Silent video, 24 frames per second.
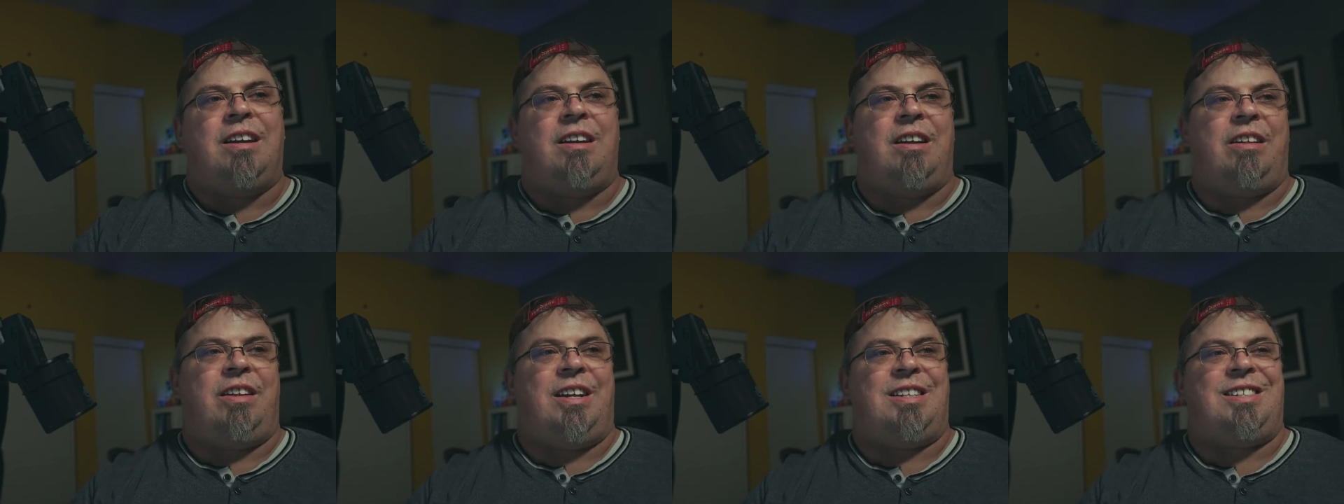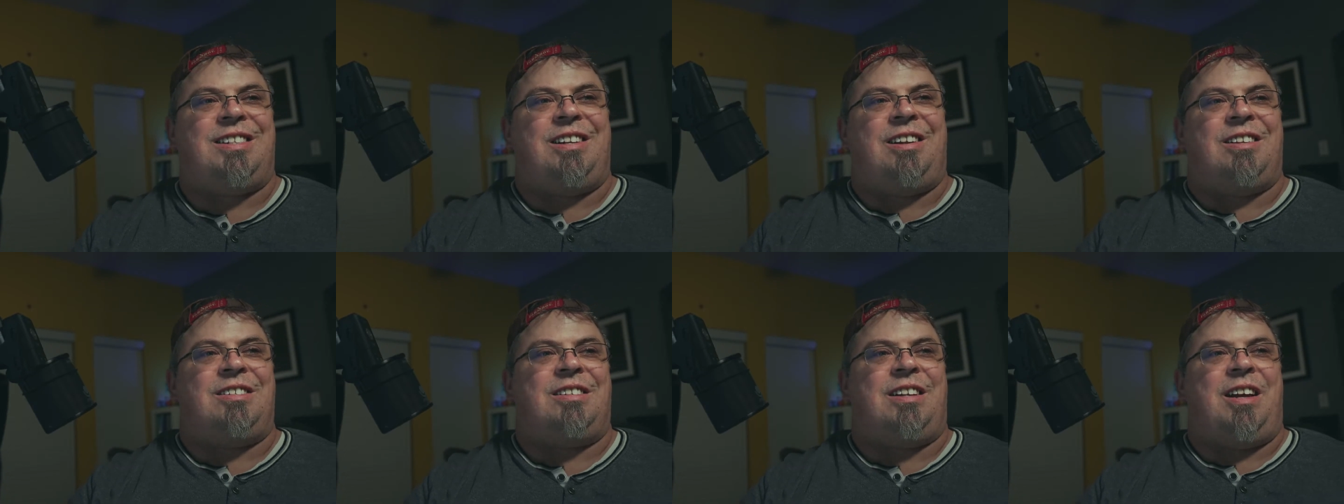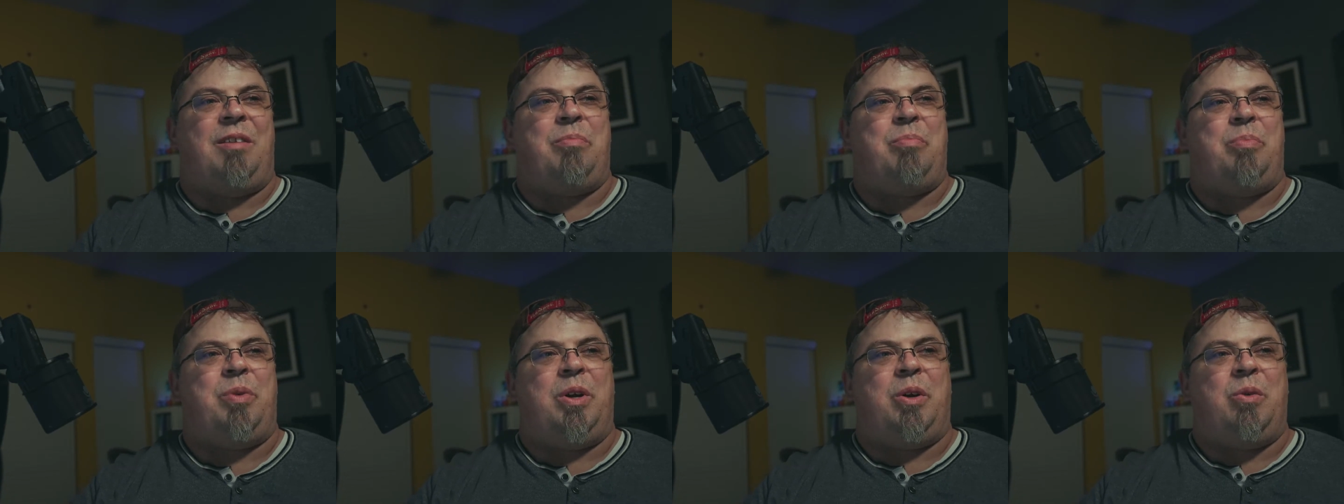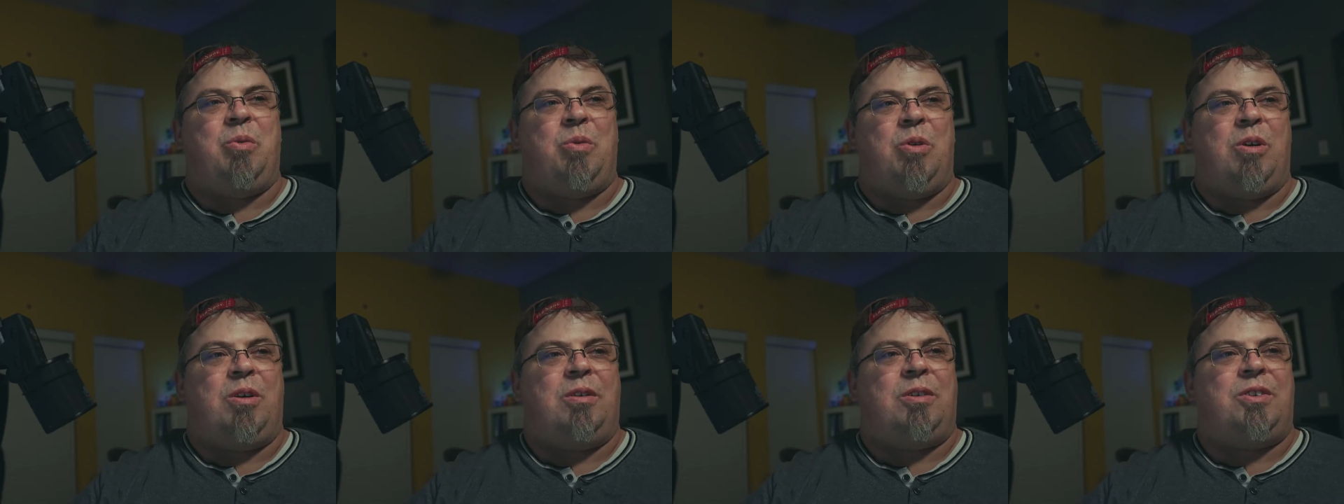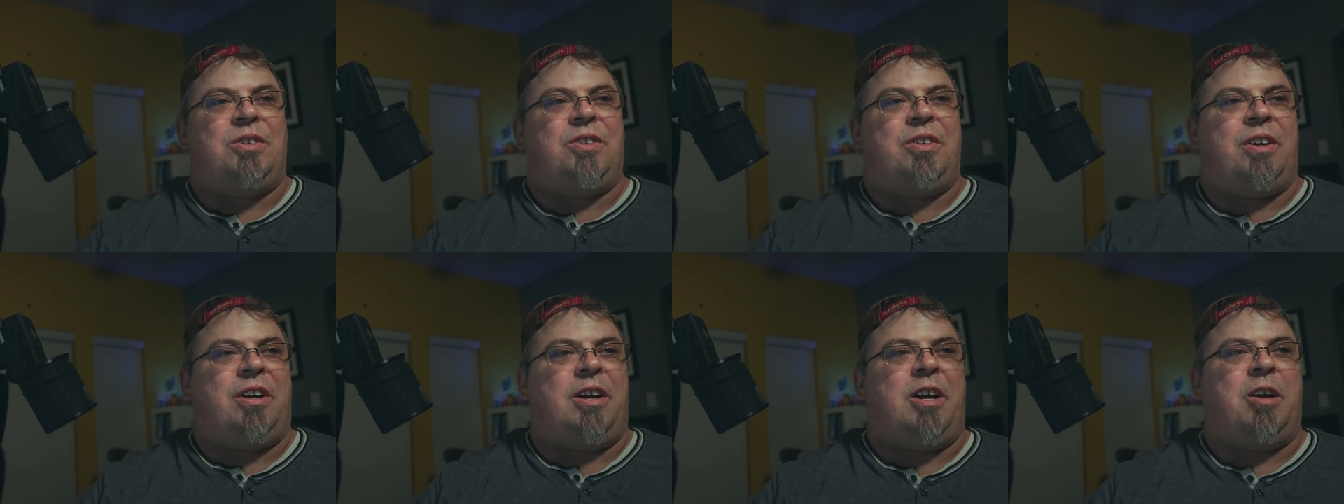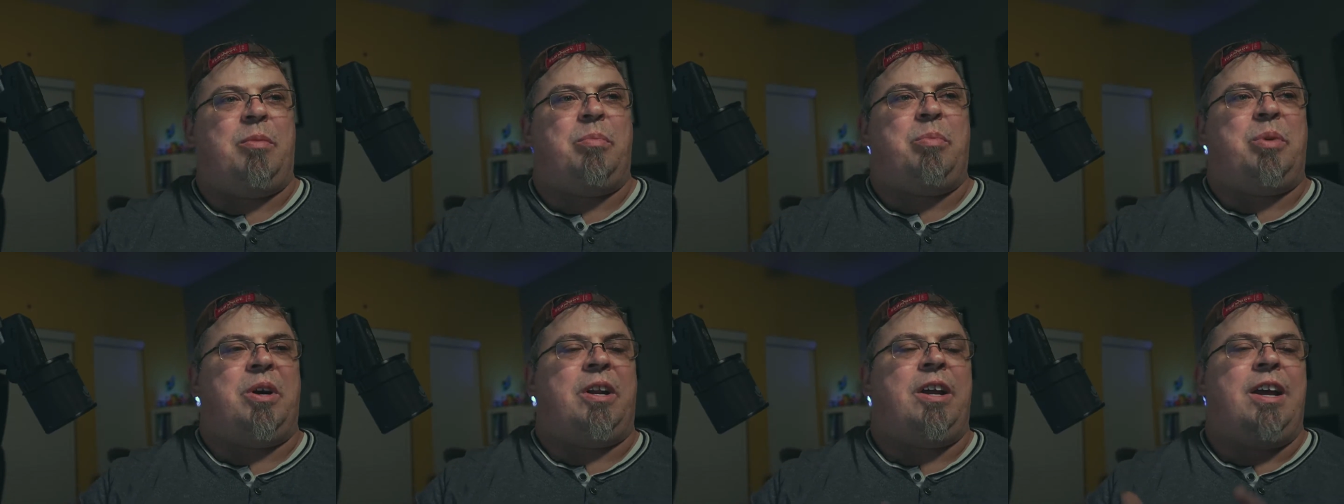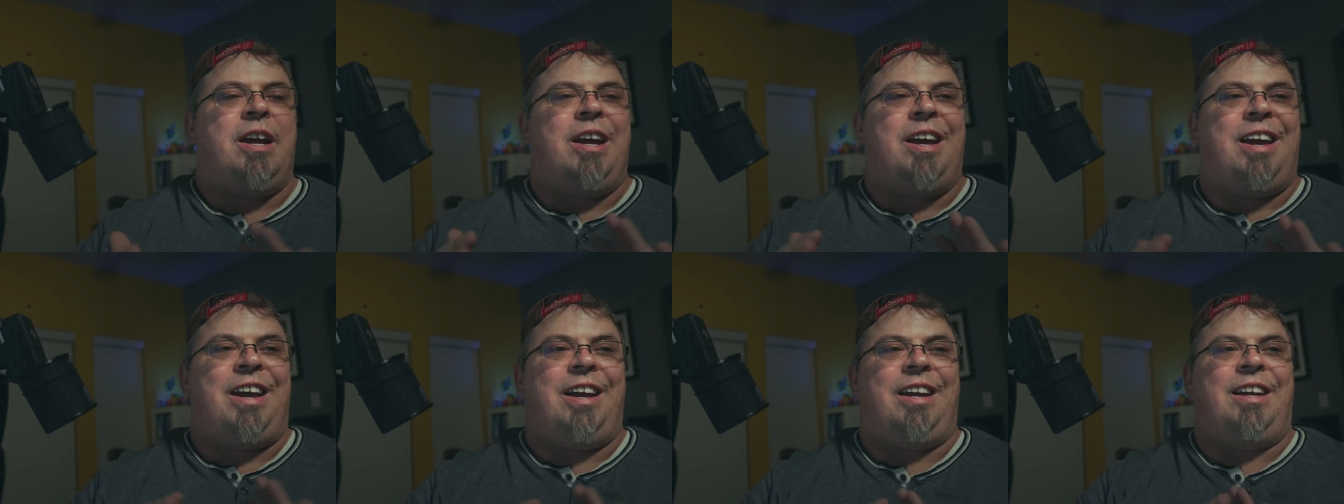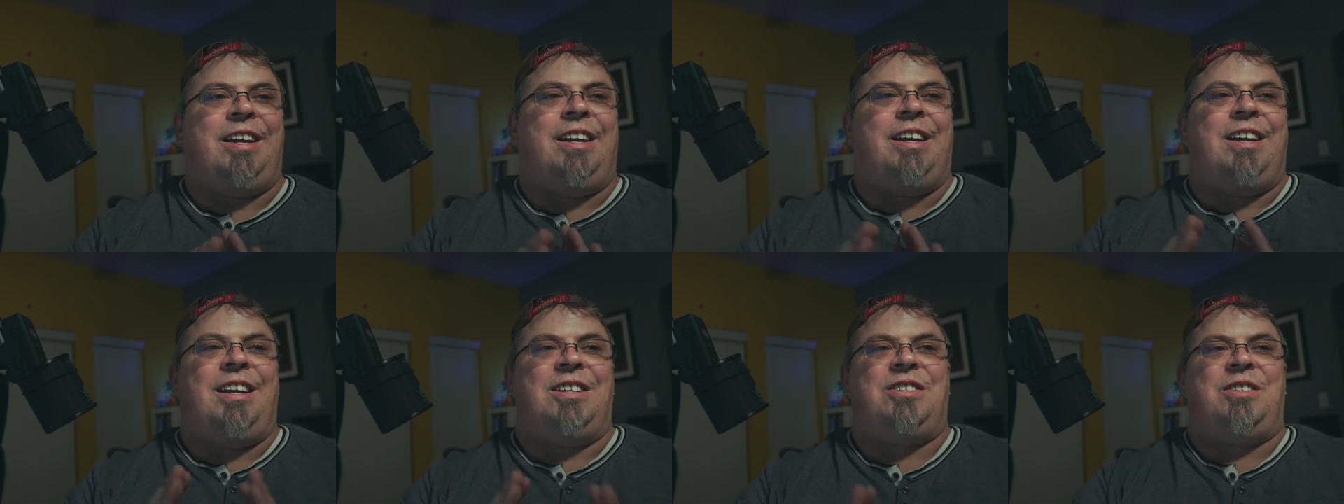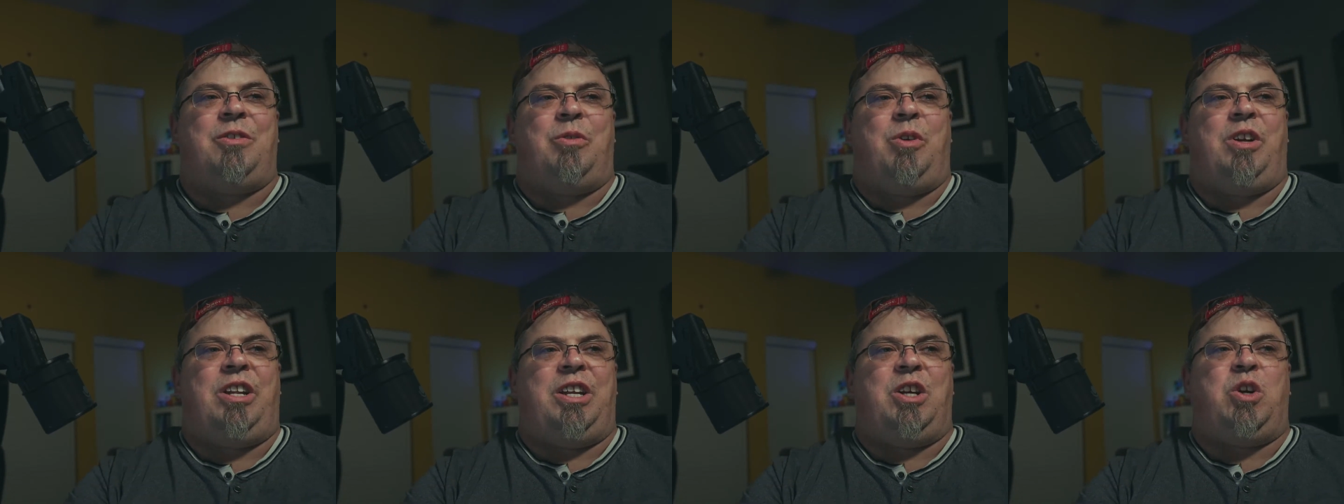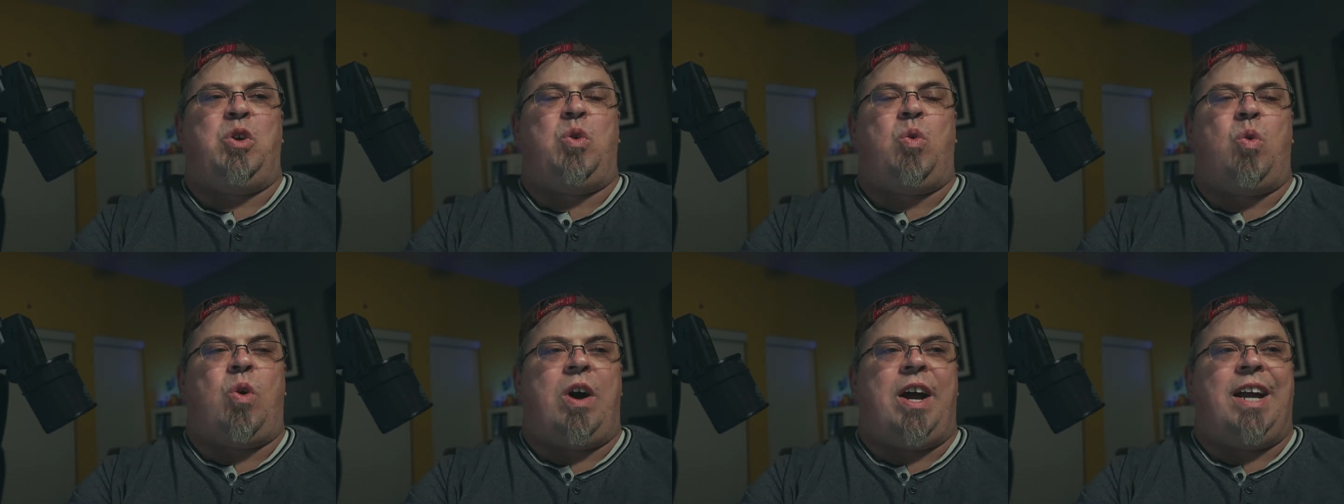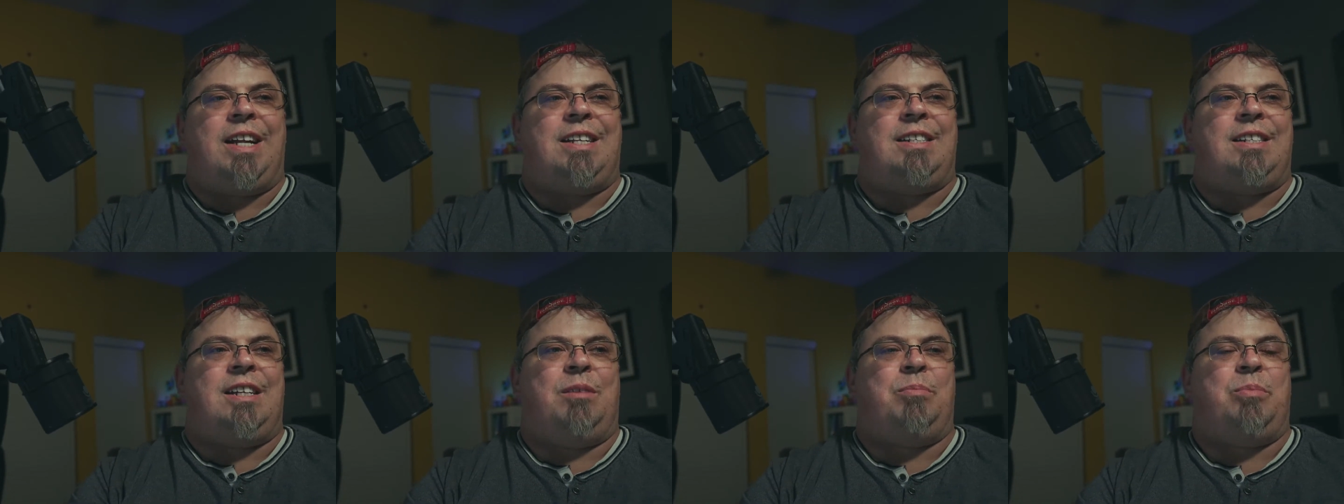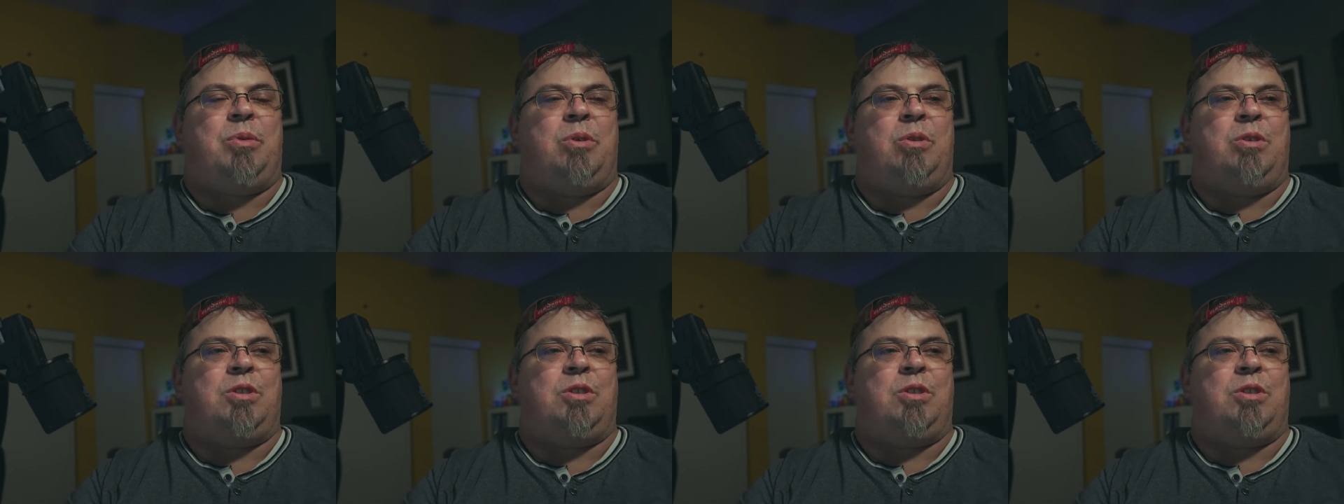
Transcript: Now that sounds like big words there, but hey, it's really quite simple.